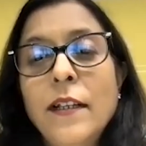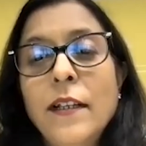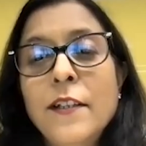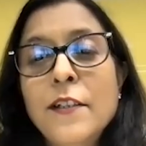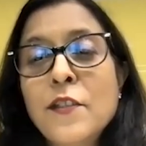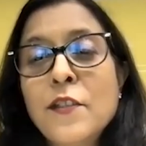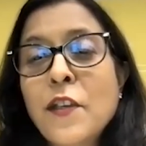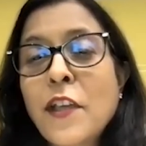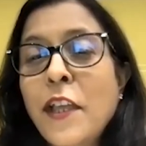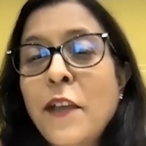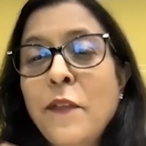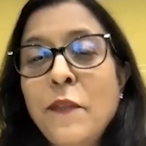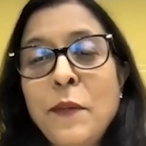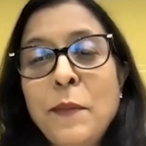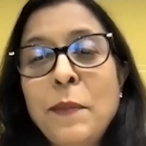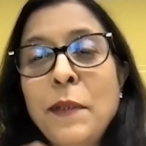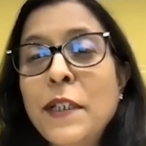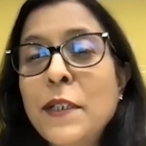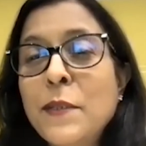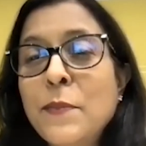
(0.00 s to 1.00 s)
So
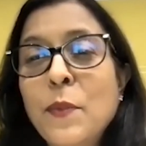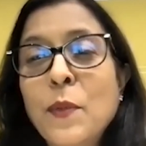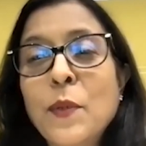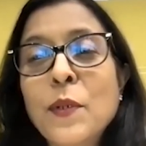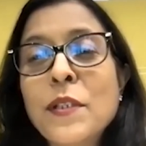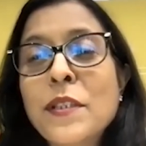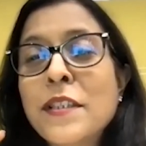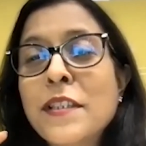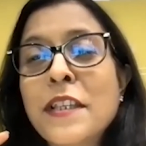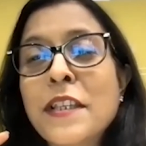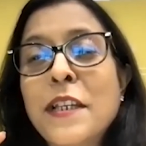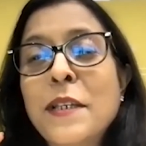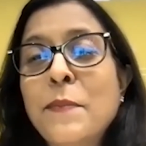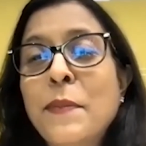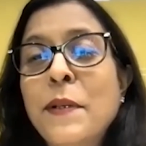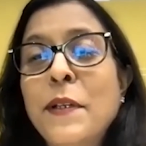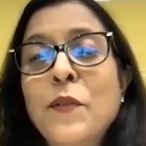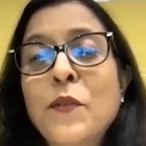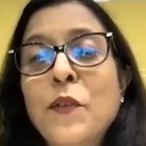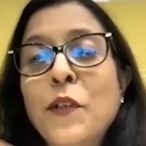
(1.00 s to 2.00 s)
everybody's bonuses are
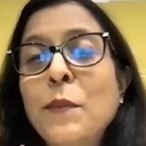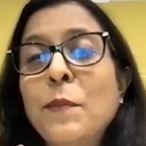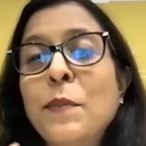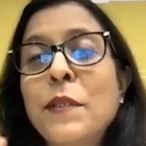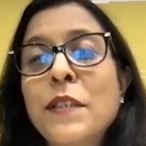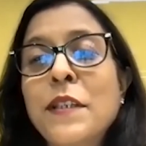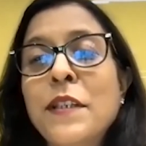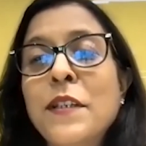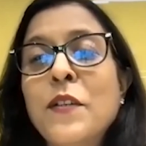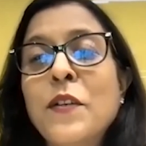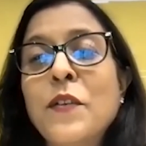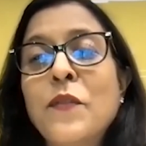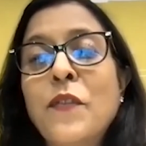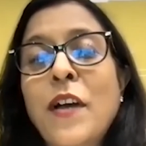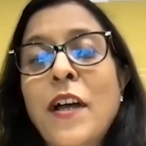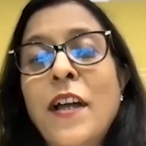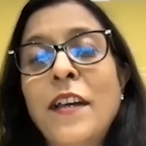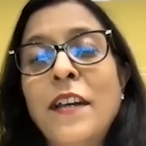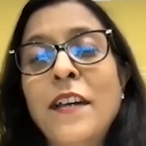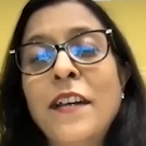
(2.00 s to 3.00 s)
dependent. 20% of
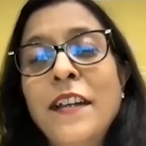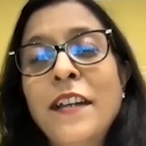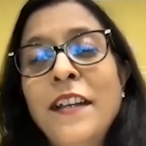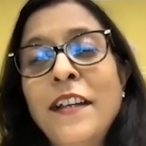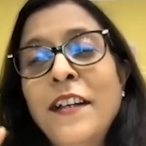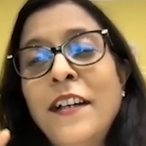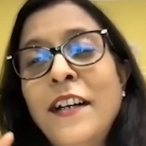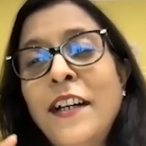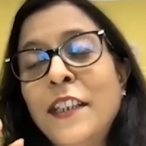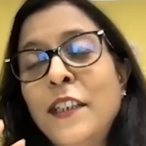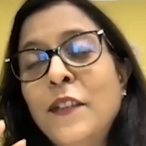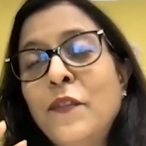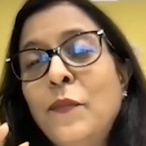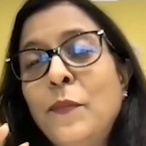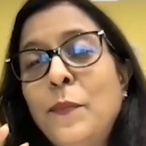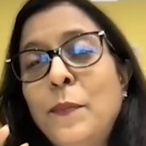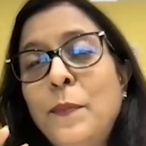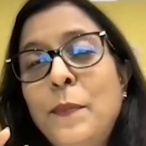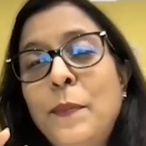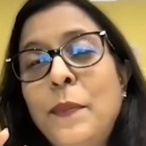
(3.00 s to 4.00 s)
our other
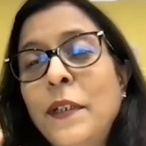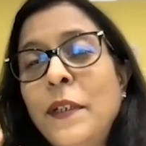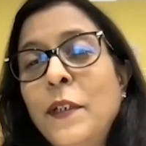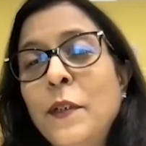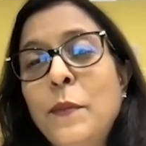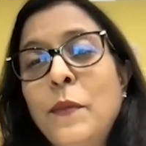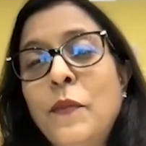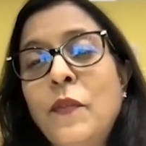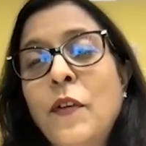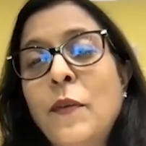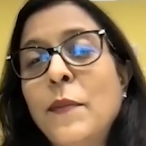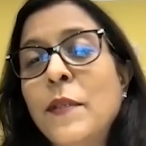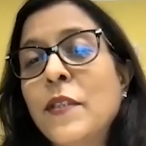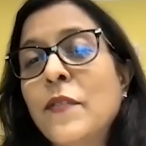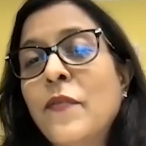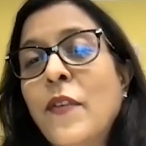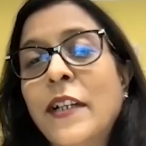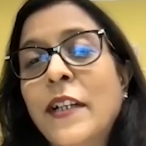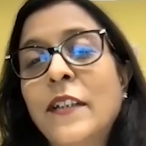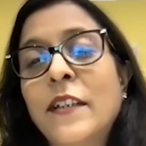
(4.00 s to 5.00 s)
performance
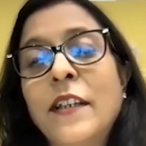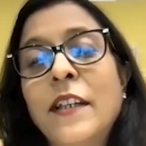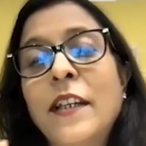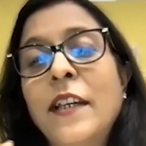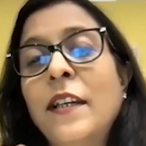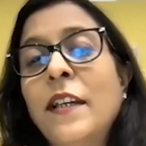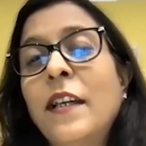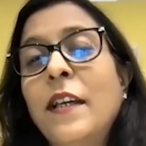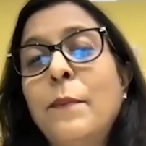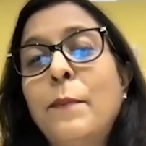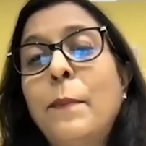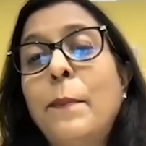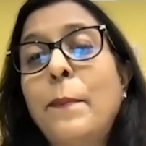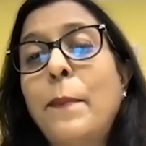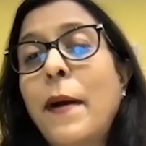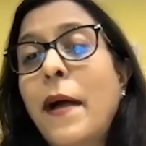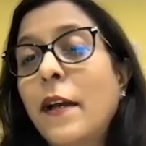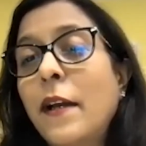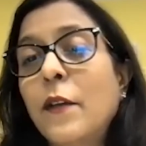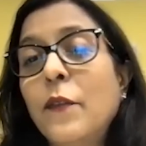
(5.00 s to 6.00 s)
factor, and a
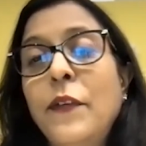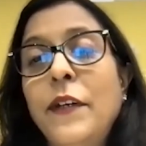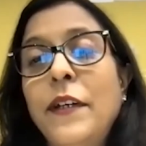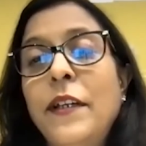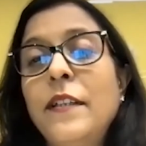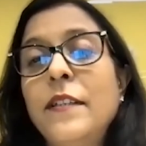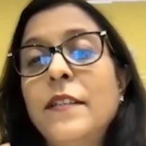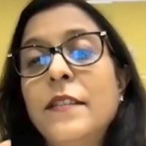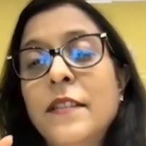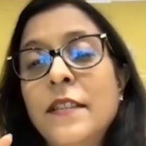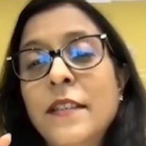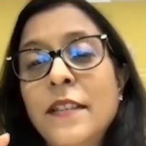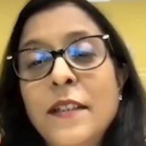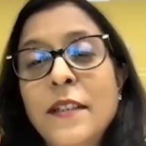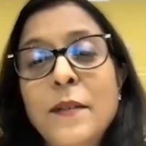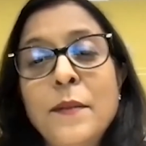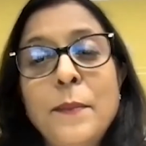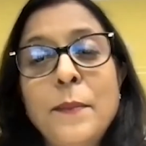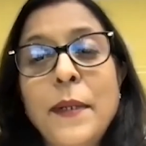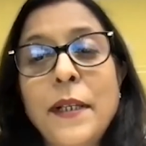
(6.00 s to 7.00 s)
part of it is
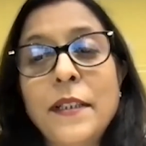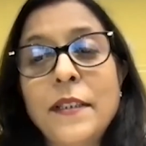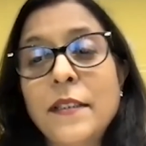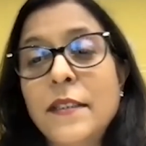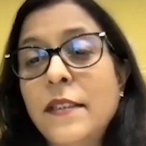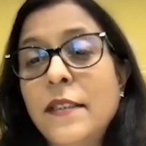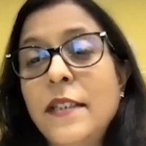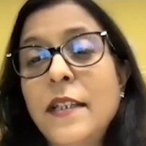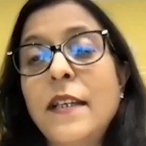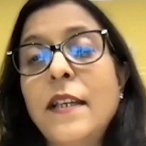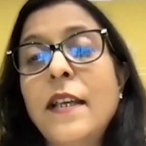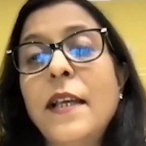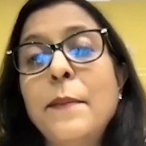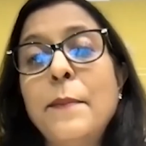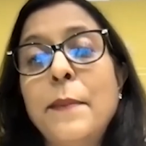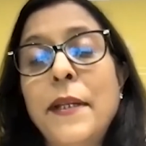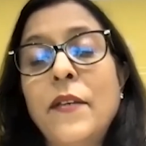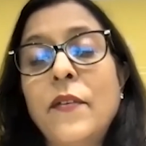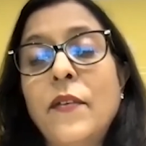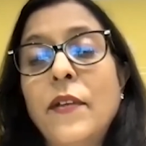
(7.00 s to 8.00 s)
basis D&I
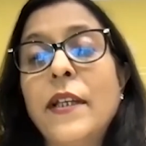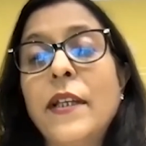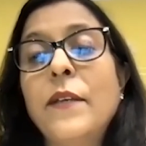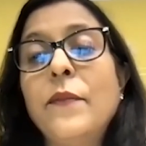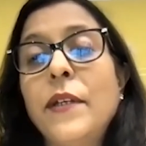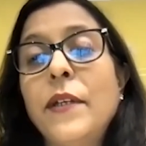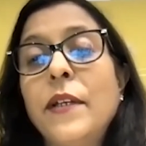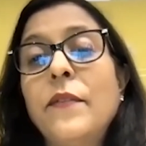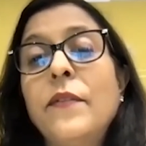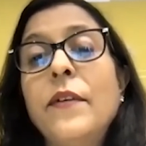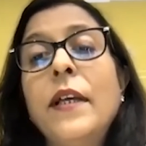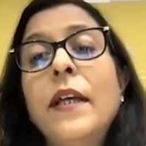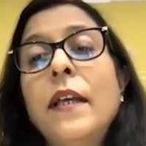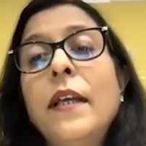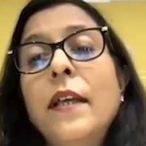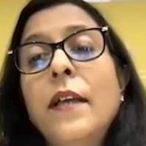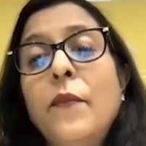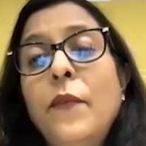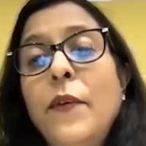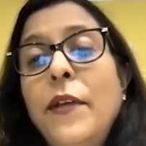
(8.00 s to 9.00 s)
metric. And we have
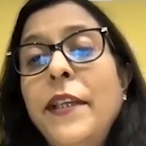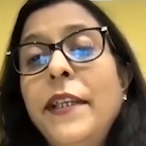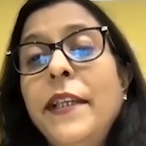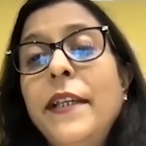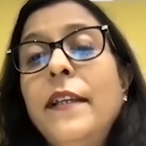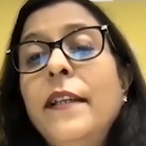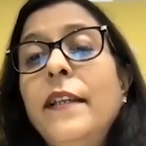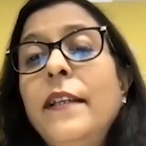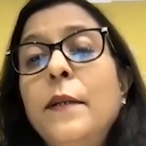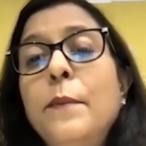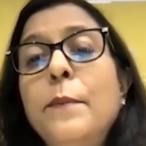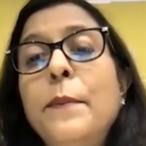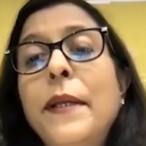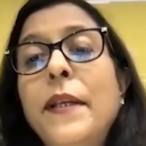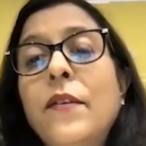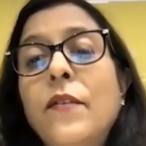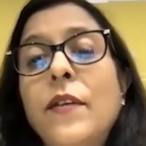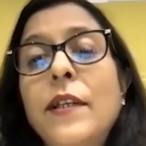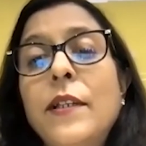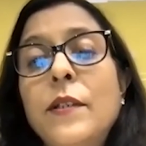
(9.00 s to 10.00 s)
very clear
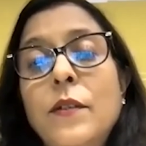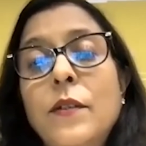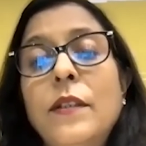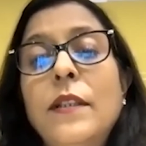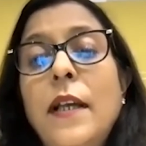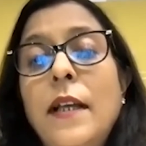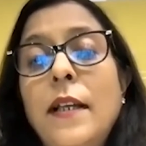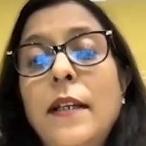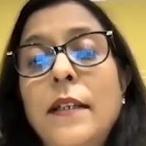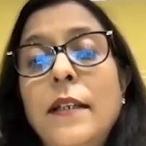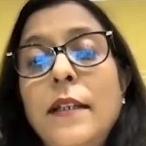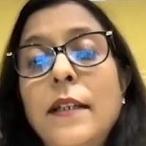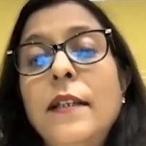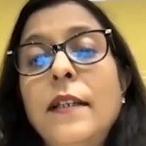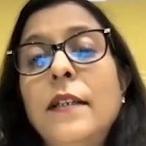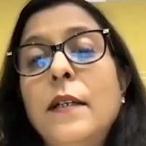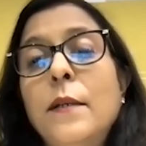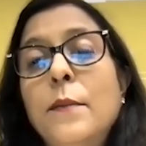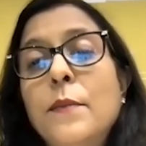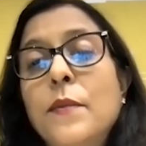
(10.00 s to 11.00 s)
metrics on that in
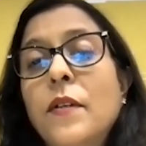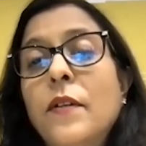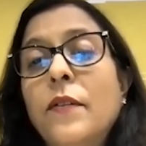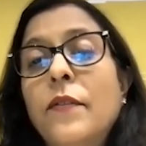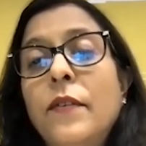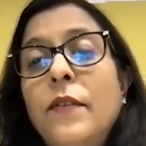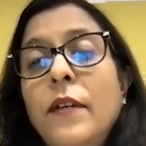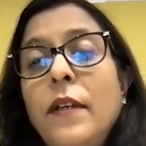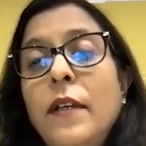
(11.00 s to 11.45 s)
terms of